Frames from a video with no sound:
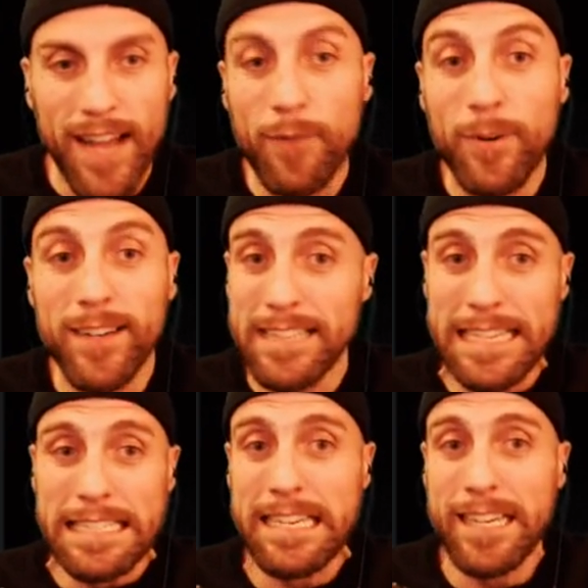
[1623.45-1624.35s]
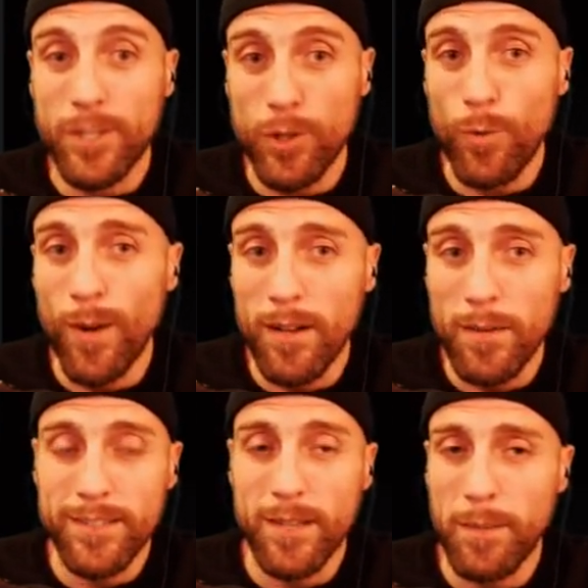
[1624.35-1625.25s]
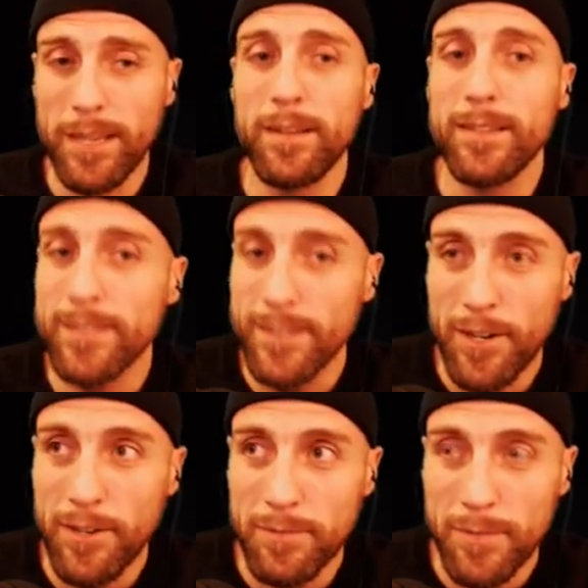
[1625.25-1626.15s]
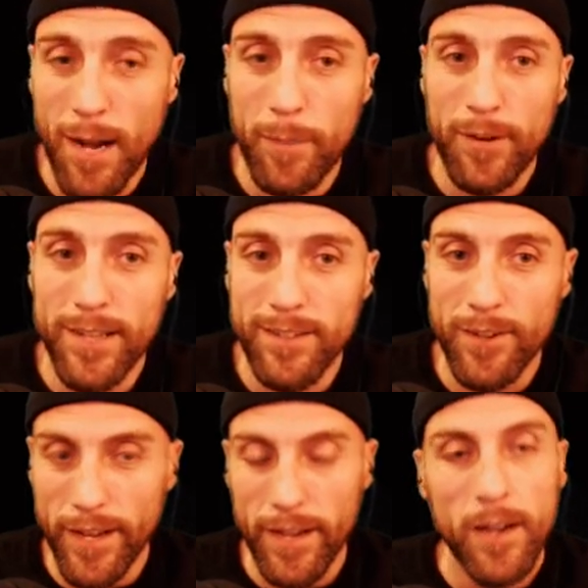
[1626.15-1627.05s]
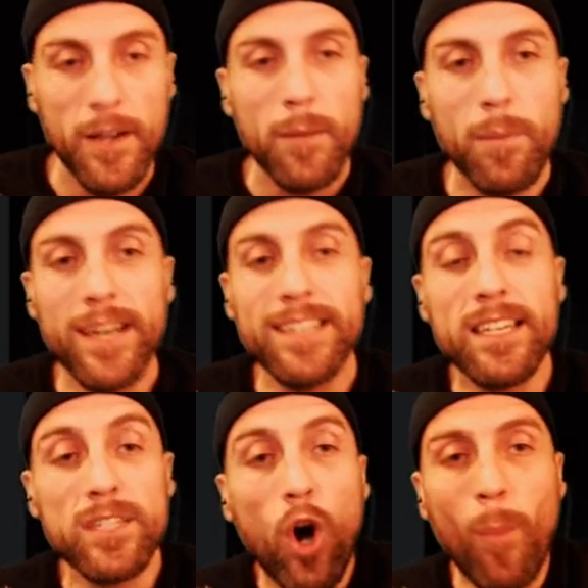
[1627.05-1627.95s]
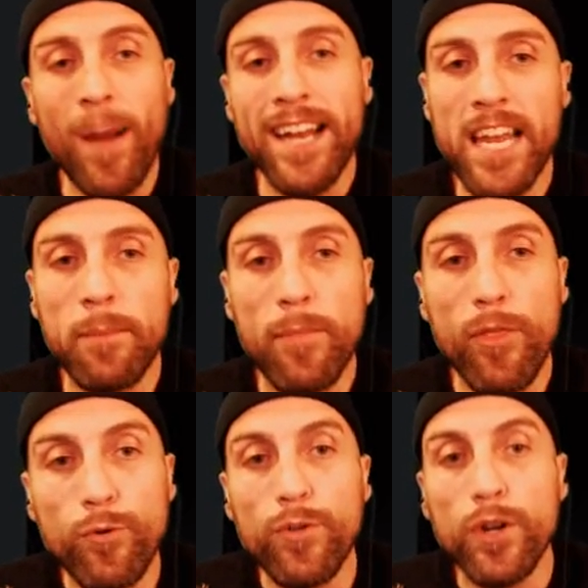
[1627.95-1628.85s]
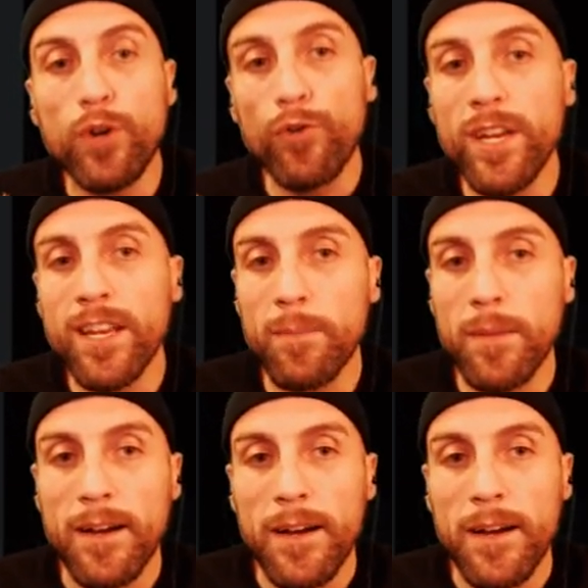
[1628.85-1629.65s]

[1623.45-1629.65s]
I don't want to like sing it too well because I'll make, you know, copyrights and all that. But he says, call my name through the cream.